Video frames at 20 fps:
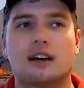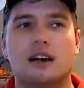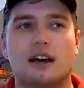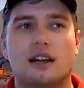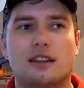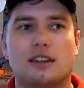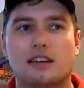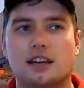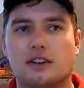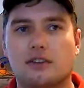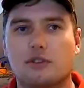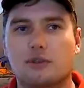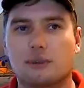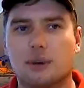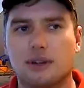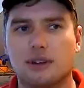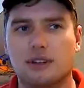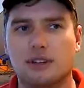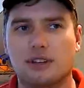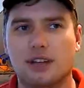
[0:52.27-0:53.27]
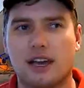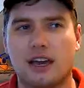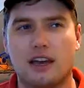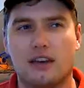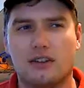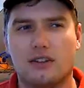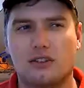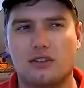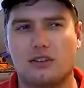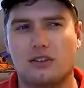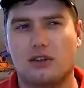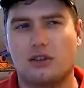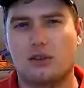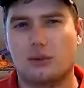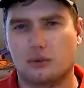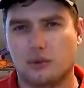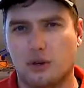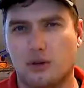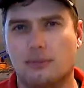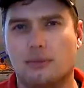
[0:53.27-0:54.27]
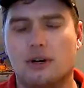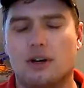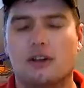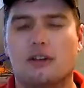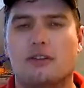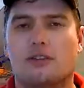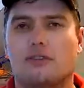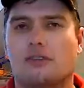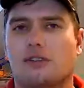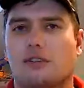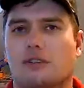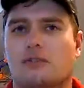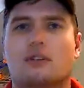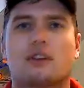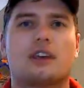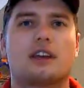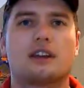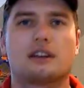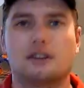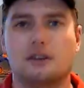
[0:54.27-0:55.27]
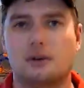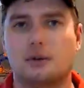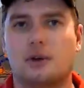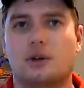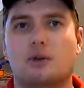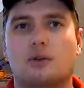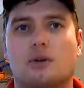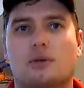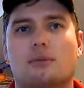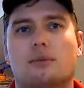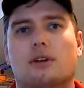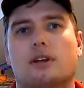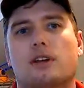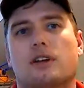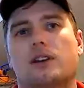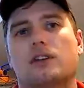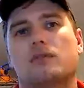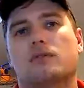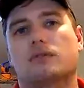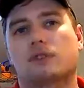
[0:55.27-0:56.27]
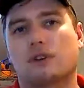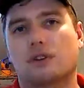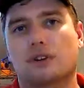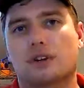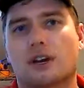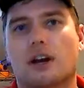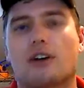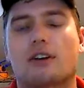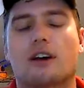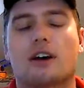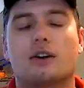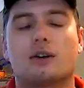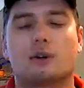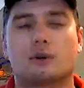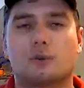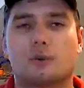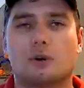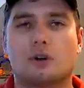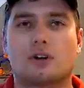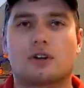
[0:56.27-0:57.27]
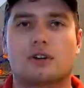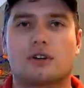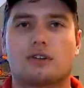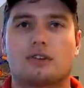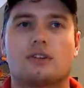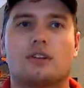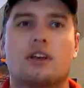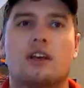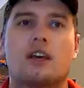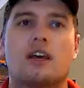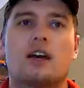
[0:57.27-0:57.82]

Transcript: I think I've spent the last 3 months just getting new equipment in, figuring out how it works.